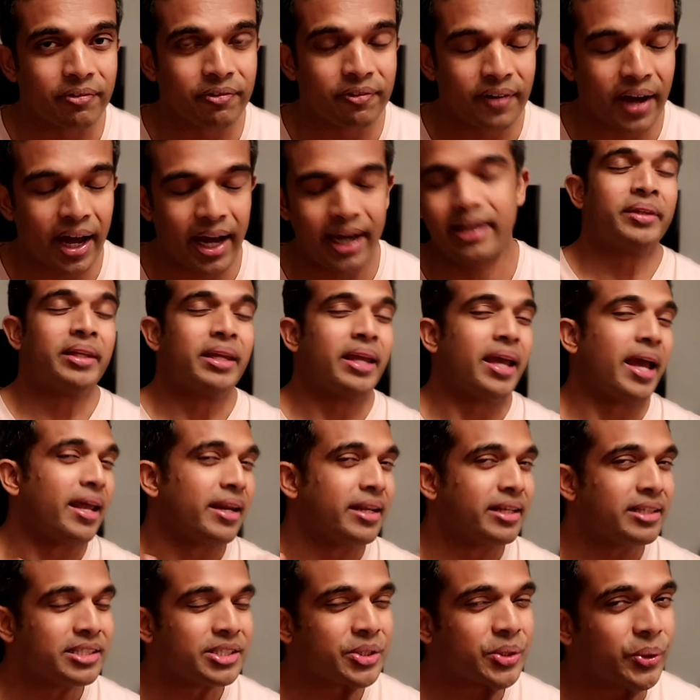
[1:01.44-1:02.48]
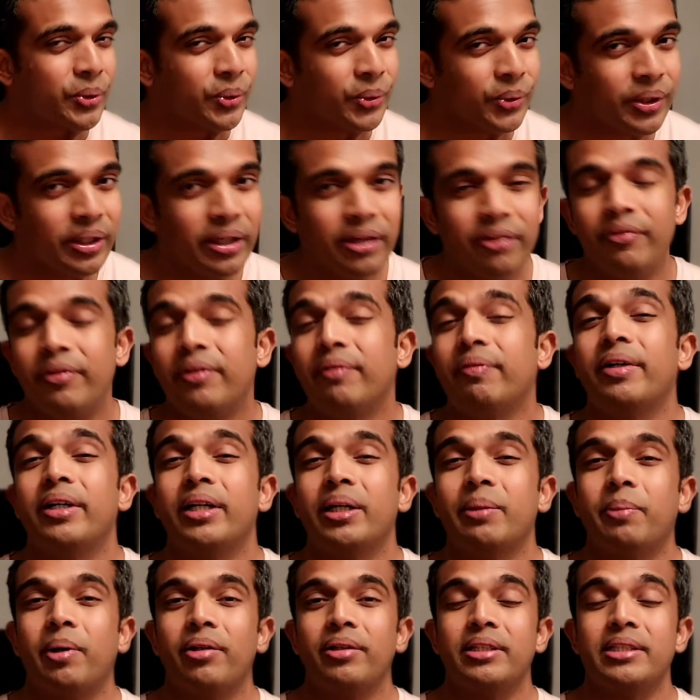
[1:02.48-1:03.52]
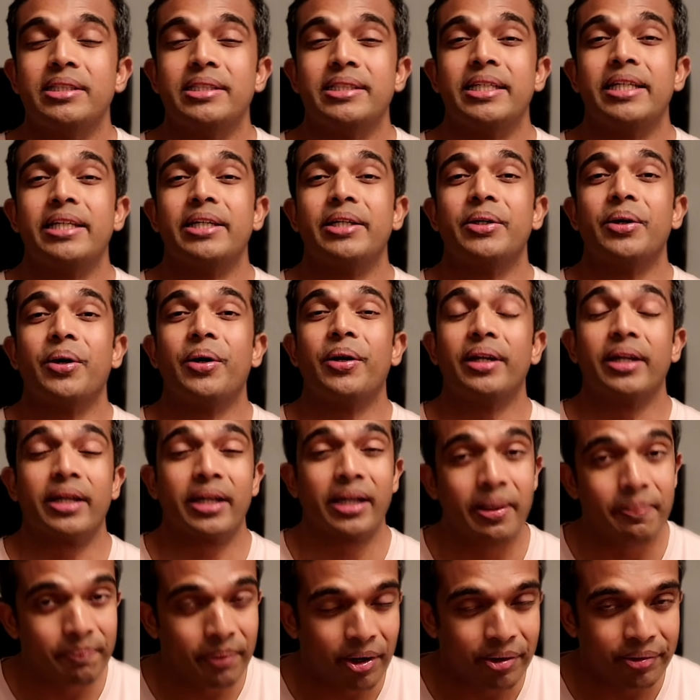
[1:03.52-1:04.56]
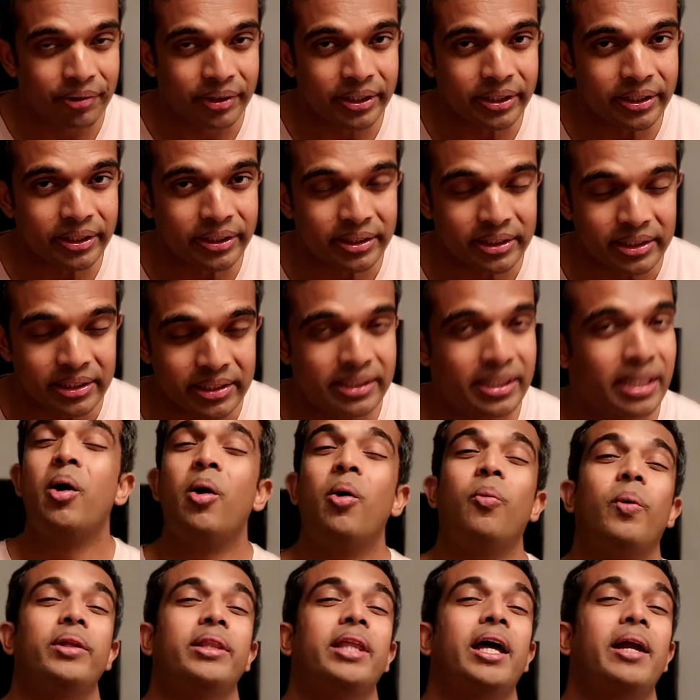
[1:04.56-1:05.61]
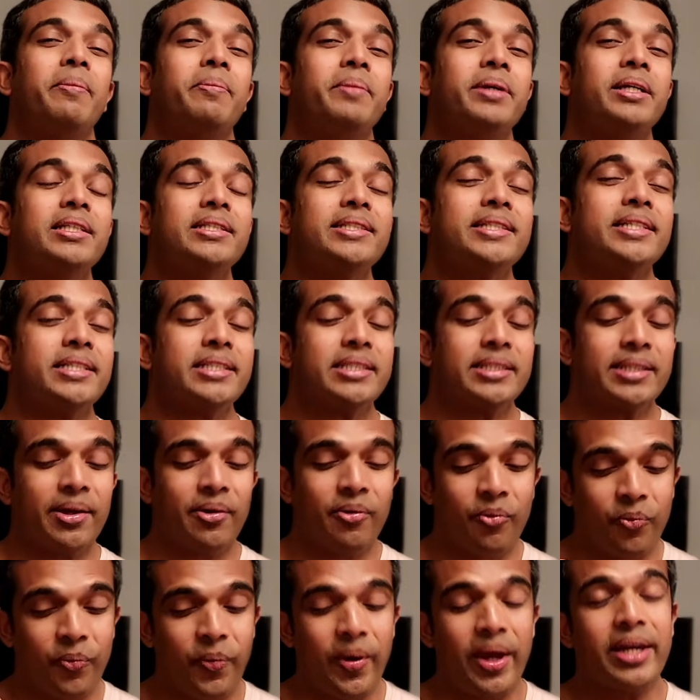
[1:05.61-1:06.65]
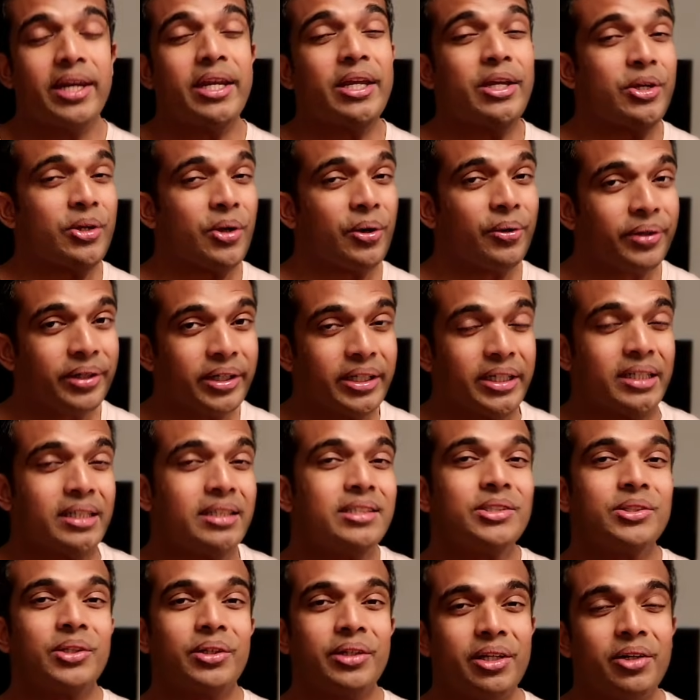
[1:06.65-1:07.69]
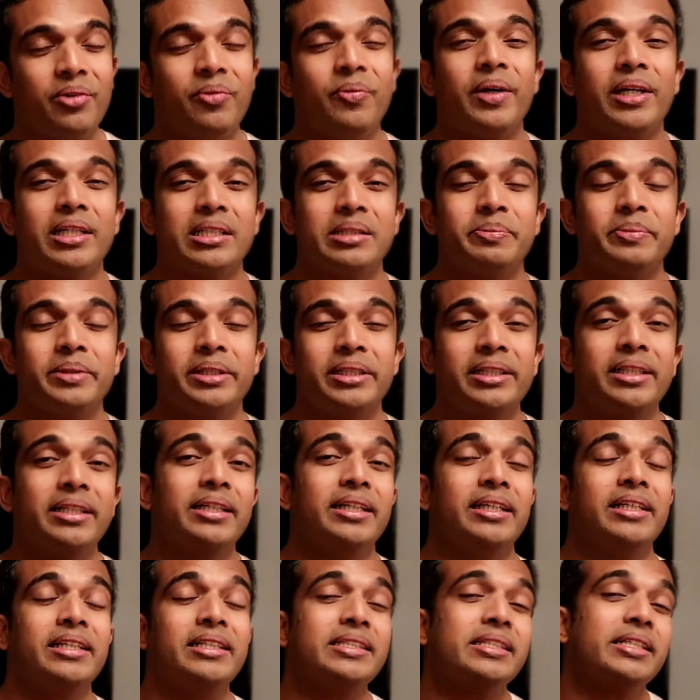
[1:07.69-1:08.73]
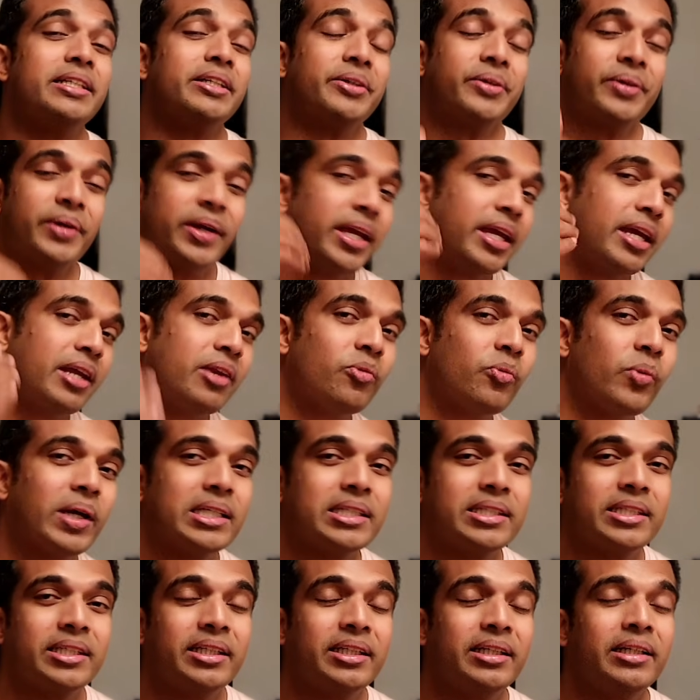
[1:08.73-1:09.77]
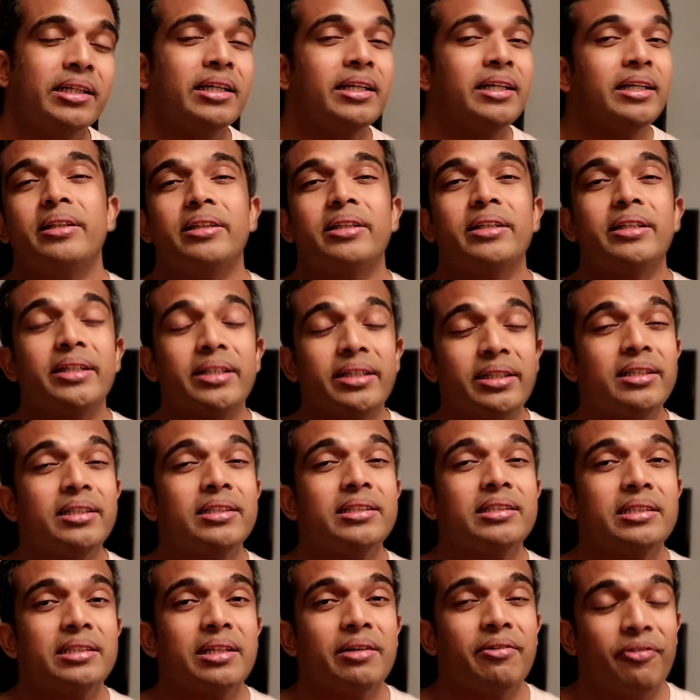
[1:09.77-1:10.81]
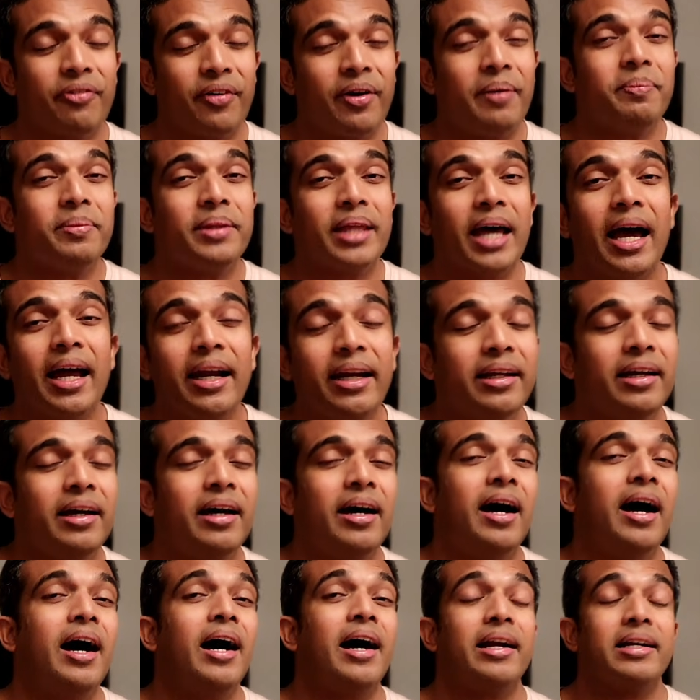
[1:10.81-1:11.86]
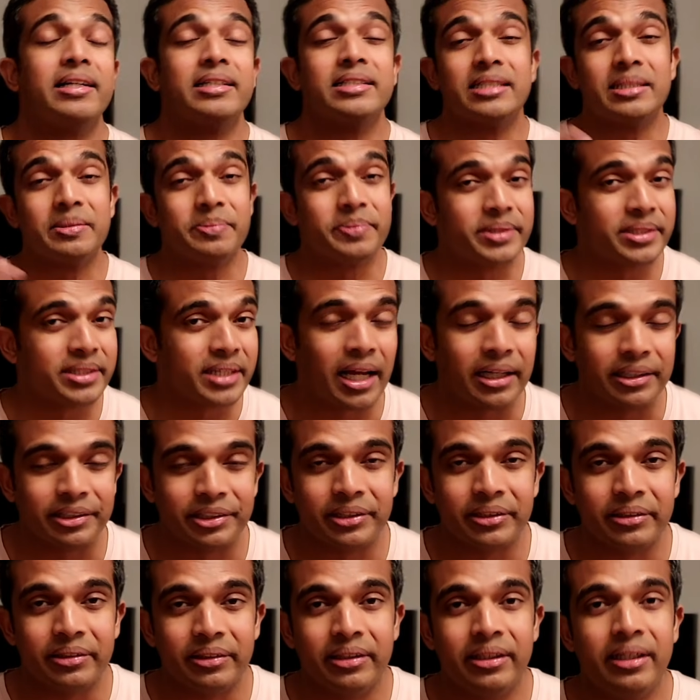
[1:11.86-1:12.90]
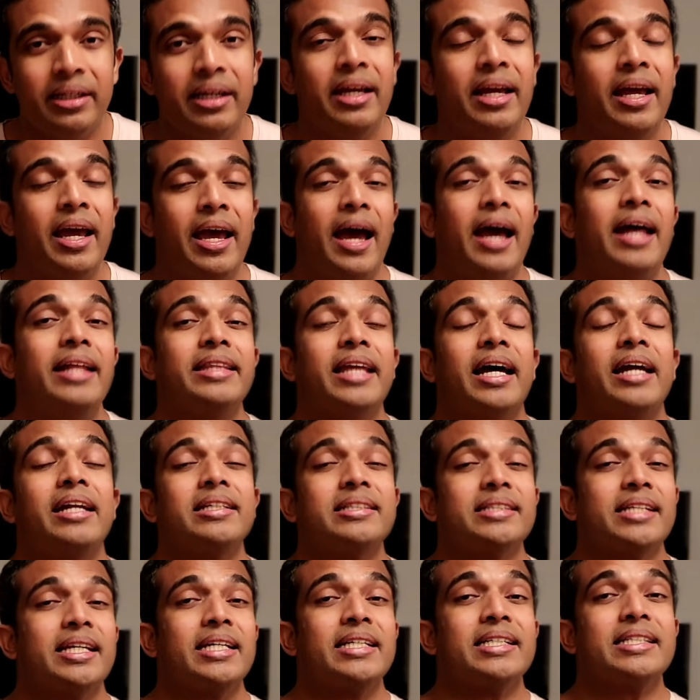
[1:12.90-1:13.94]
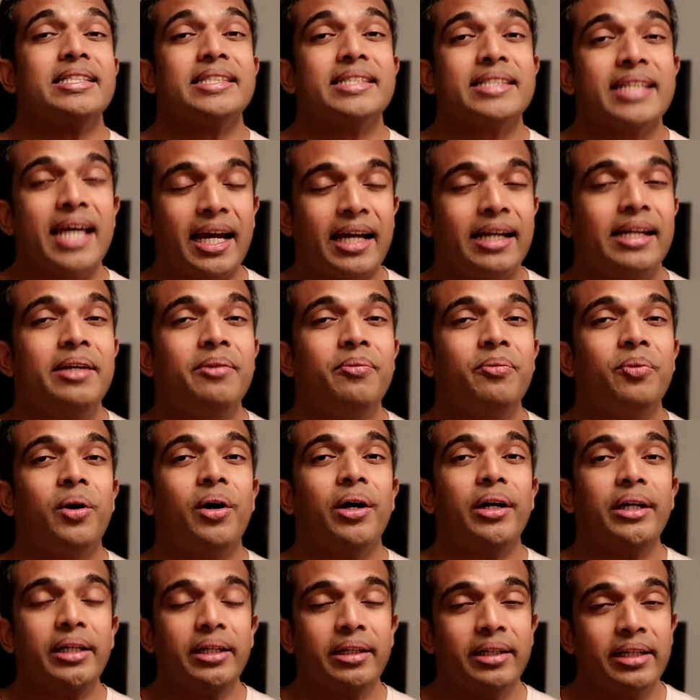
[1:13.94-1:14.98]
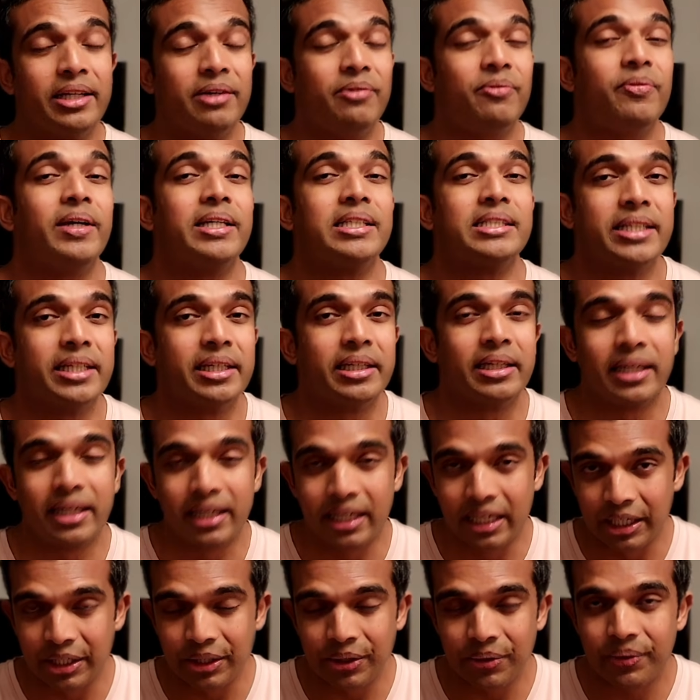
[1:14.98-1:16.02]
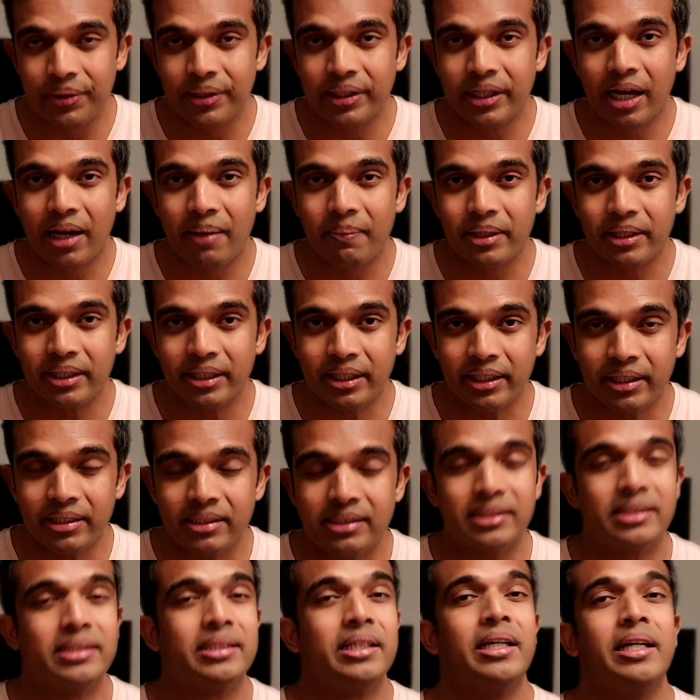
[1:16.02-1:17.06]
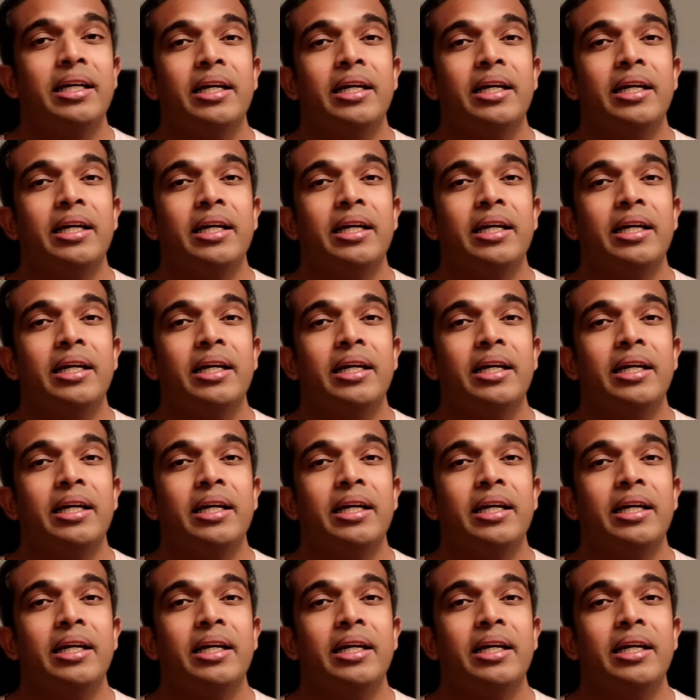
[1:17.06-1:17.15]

fact. And in school, we've heard about this thing called compound interest. What that means is when your returns on investment is reinvested, the returns from that are substantial. And that is exactly what investing in your retirement is.